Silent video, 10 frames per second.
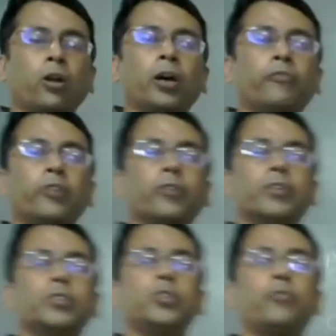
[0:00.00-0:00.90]

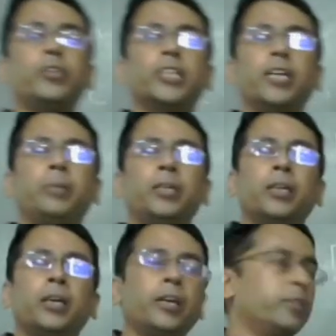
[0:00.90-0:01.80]
frequency of each element?
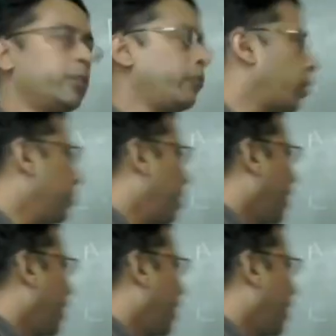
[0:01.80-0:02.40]
The formula